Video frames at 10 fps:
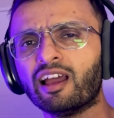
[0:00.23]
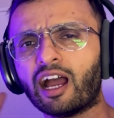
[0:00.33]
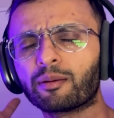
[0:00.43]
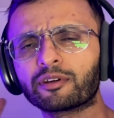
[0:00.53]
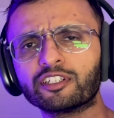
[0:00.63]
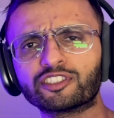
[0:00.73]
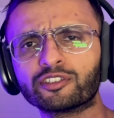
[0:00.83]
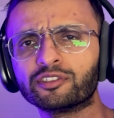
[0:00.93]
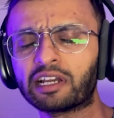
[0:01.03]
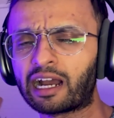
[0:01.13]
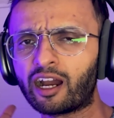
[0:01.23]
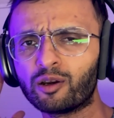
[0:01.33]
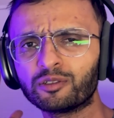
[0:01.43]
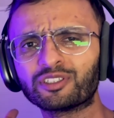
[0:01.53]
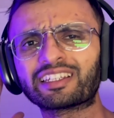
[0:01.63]
I'm going to show you
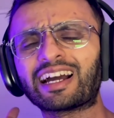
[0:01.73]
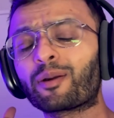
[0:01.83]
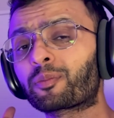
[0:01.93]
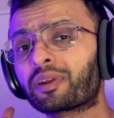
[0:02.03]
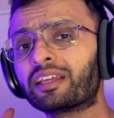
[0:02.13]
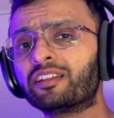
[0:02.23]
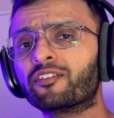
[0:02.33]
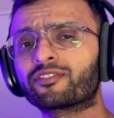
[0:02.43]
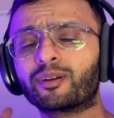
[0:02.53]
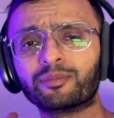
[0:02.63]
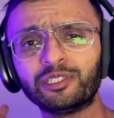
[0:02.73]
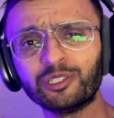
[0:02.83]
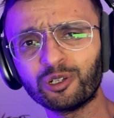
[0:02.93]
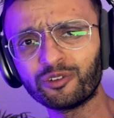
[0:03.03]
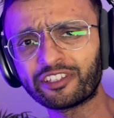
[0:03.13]
how you can upgrade from
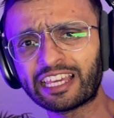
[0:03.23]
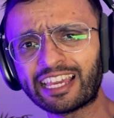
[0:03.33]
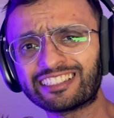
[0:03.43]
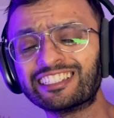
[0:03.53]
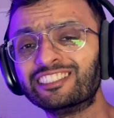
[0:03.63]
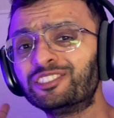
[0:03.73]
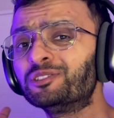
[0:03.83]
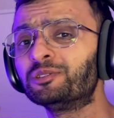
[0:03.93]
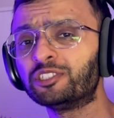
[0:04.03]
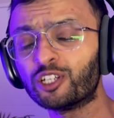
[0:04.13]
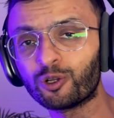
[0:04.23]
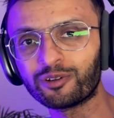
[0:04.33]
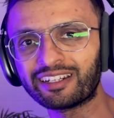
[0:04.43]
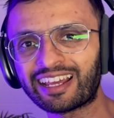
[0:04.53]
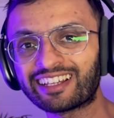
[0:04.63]
YOLO v eight to YOLO
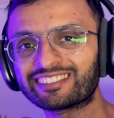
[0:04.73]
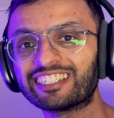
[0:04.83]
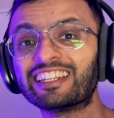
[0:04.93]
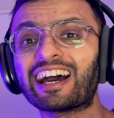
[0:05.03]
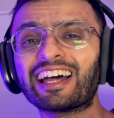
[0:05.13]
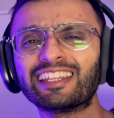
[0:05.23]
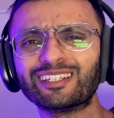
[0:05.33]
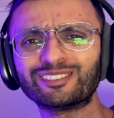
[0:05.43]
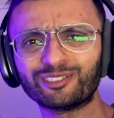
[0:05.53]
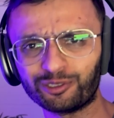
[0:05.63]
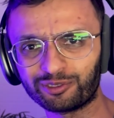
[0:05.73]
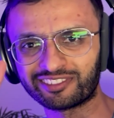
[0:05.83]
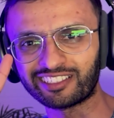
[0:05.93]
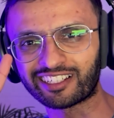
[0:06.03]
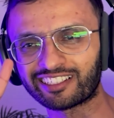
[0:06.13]
N A S in under two
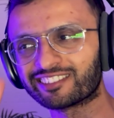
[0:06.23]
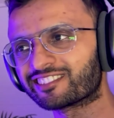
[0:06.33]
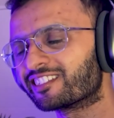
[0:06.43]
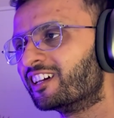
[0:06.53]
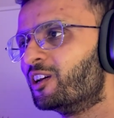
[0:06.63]
seconds.